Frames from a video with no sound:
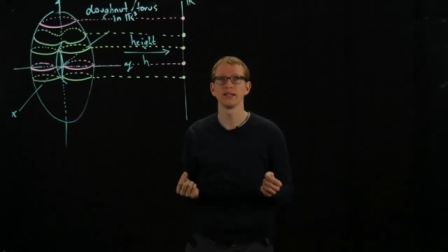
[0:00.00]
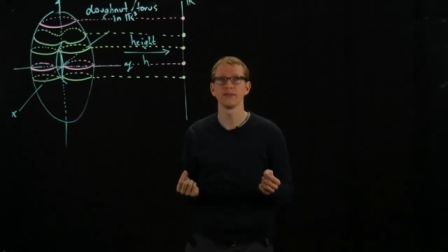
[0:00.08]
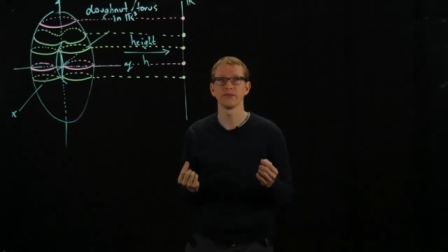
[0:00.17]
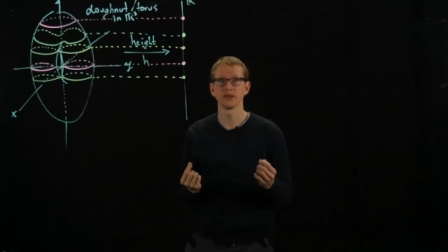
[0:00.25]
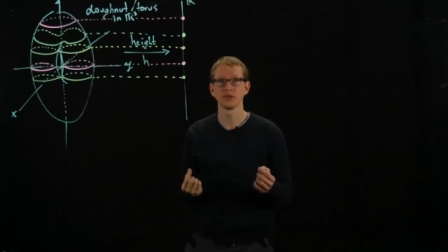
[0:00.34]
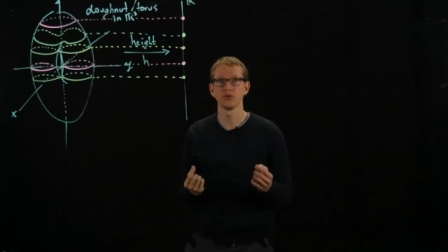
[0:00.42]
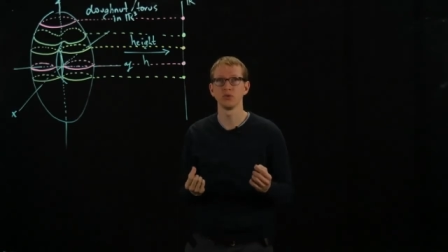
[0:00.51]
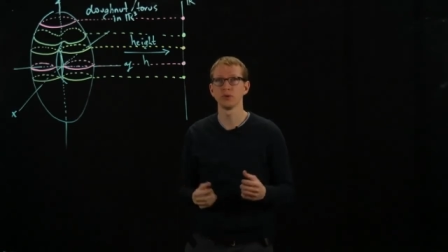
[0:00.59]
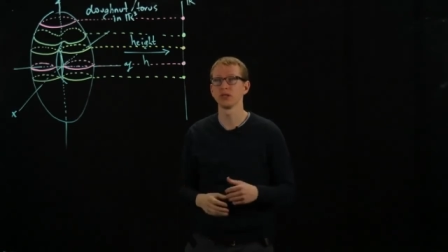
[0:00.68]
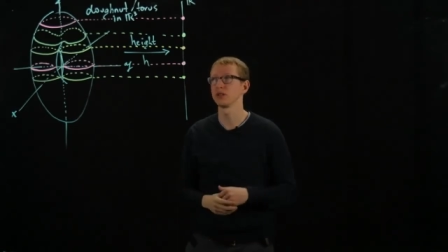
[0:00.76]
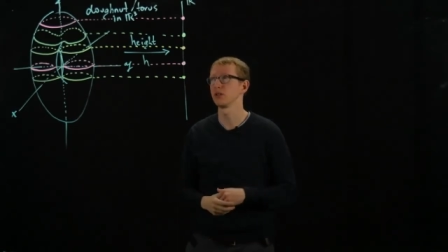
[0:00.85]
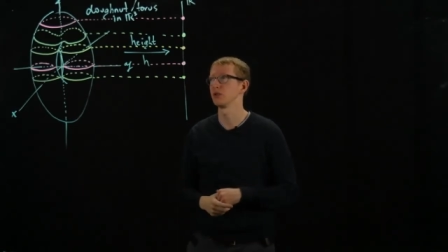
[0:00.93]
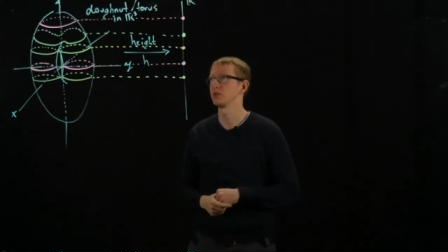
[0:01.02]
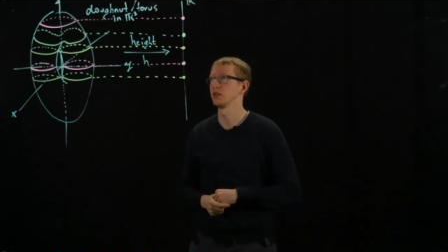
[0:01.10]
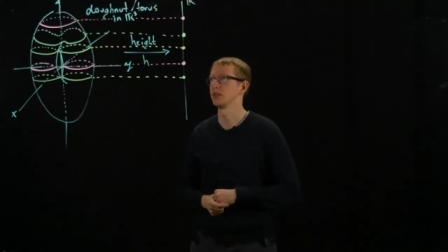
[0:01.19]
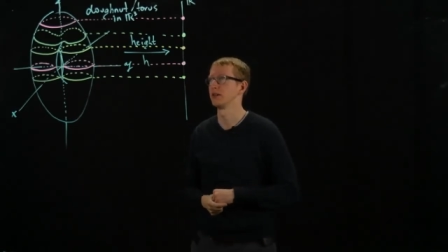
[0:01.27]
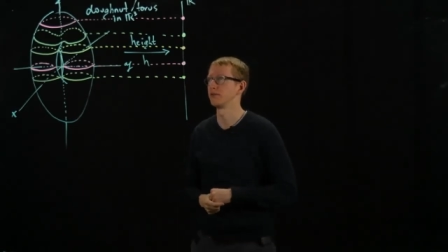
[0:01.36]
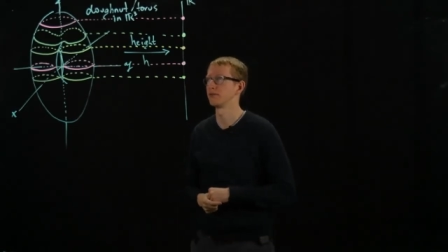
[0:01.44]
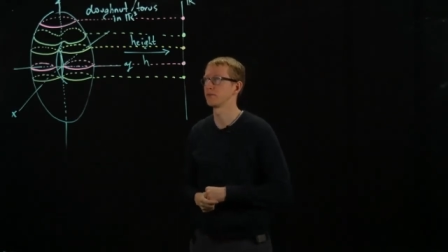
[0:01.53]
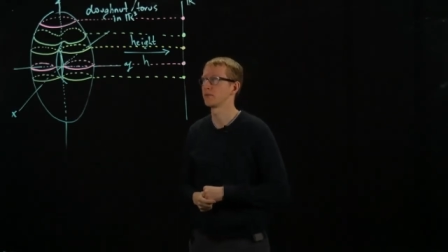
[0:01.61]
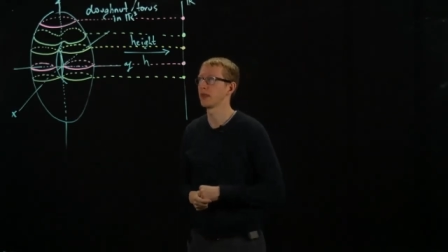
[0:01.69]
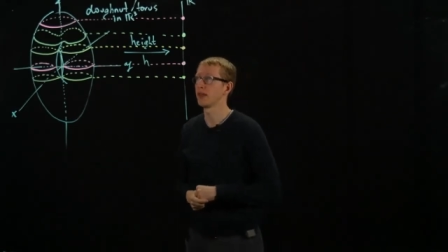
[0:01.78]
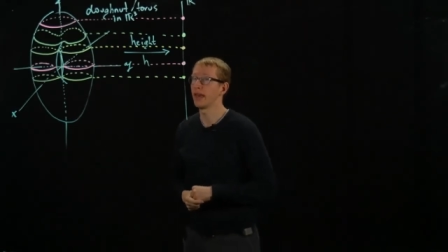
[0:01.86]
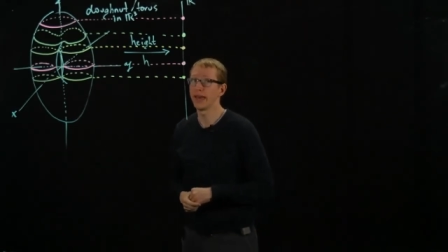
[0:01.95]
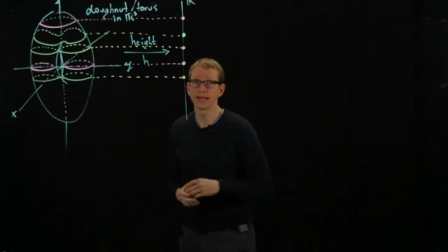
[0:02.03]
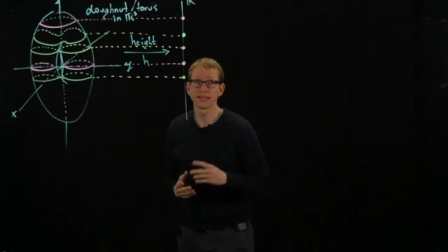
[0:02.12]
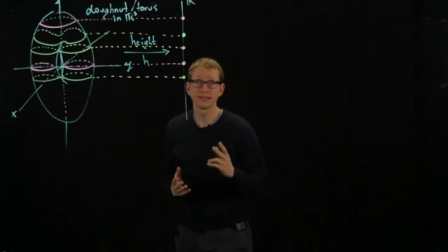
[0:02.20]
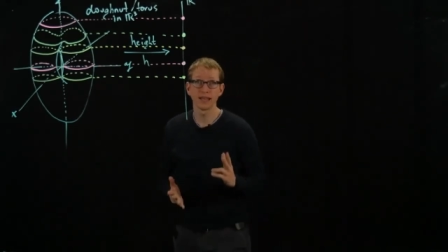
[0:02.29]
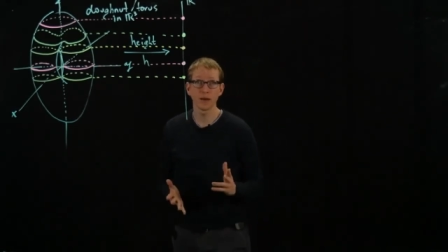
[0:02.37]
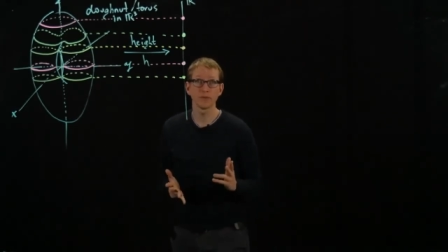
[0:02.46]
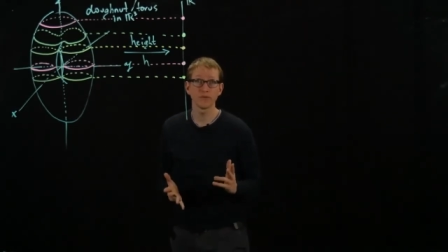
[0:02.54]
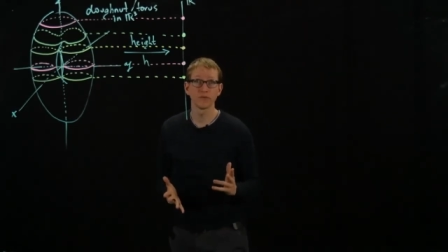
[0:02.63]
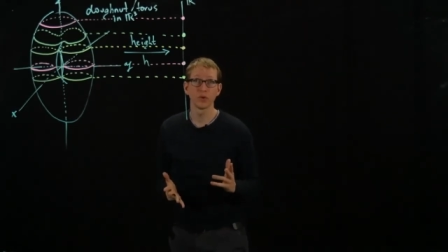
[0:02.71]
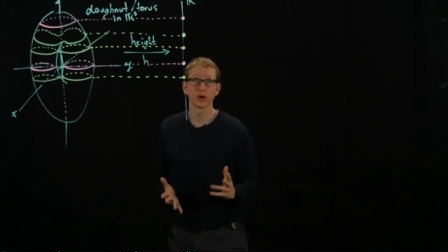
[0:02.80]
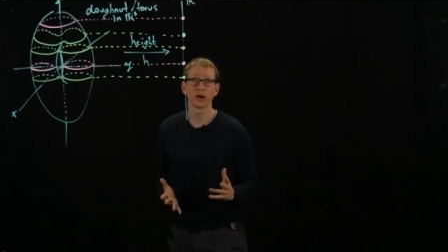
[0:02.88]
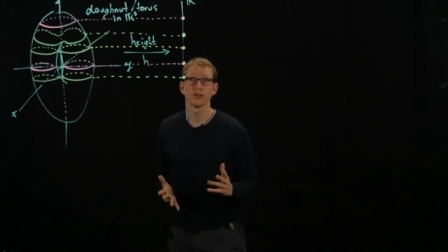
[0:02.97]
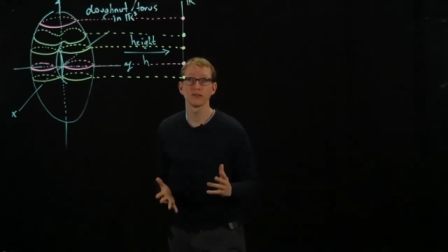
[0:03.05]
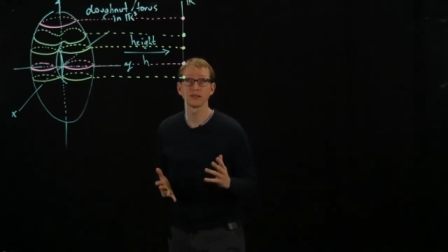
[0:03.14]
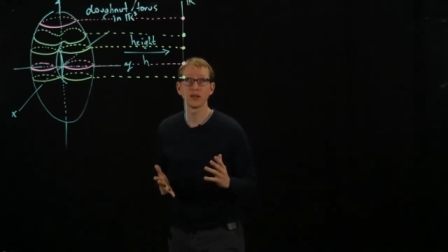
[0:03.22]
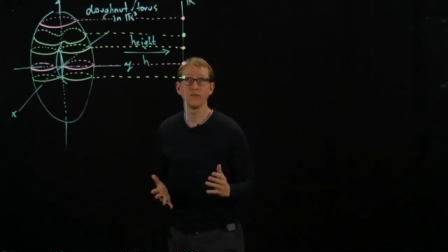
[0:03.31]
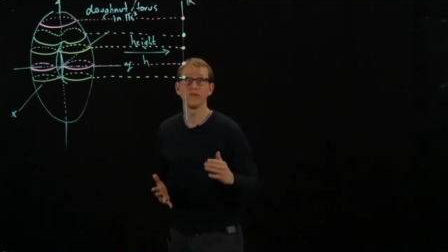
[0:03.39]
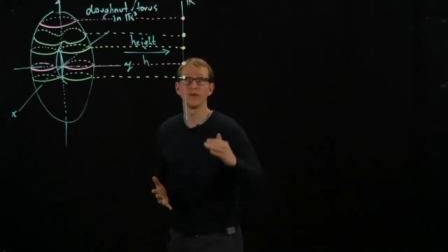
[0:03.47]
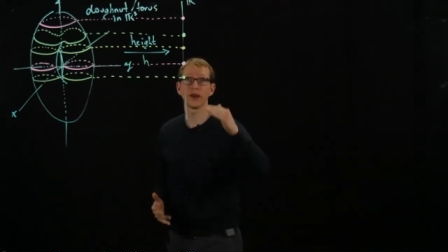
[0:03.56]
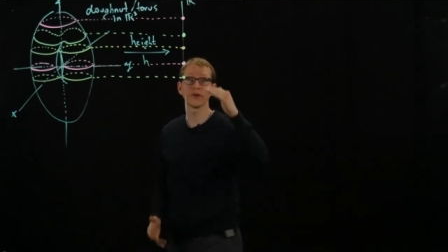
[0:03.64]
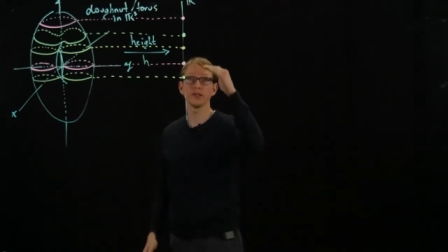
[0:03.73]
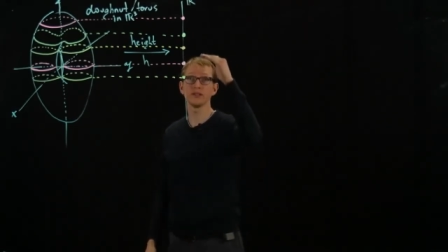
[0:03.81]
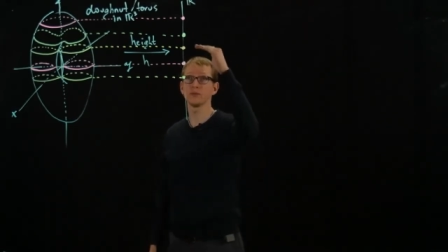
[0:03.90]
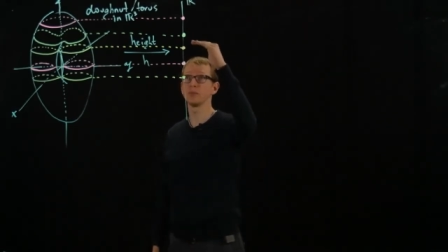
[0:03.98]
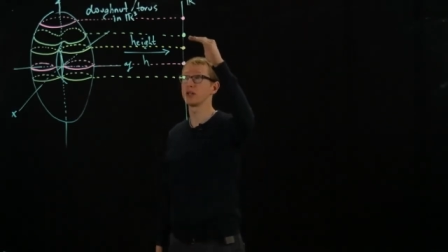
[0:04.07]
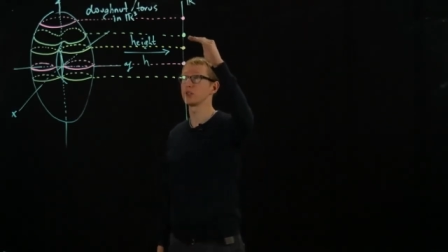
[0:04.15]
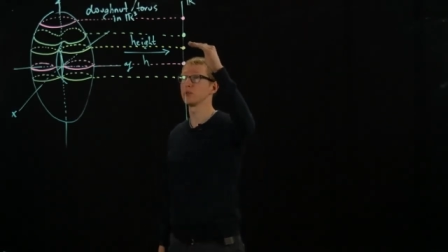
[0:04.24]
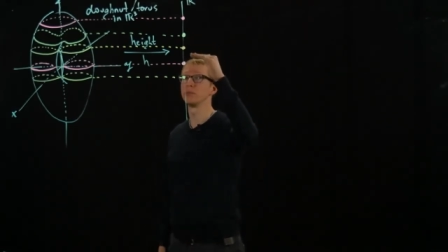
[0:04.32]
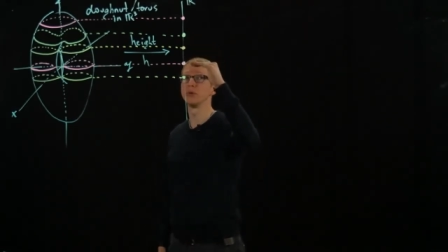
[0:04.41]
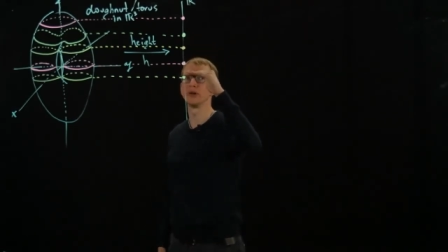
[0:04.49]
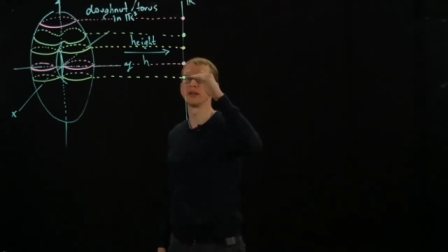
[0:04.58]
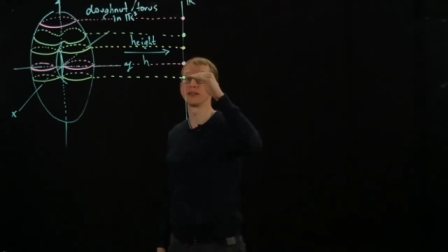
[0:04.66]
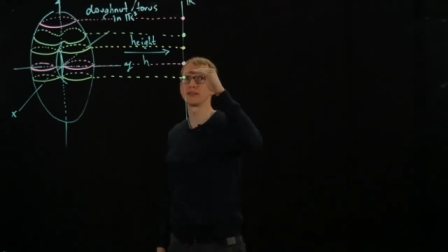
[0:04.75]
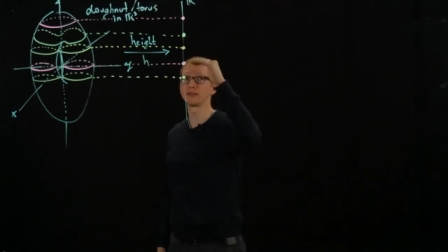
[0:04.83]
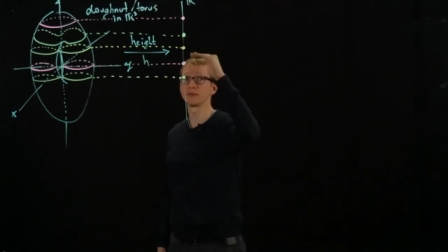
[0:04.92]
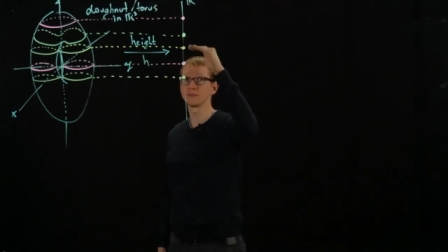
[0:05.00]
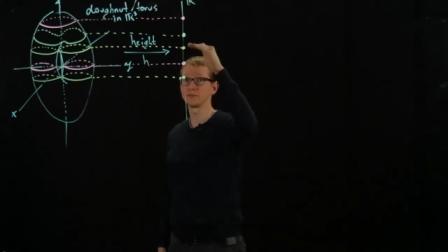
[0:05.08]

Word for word: if I zoom in close enough, except for some very special points.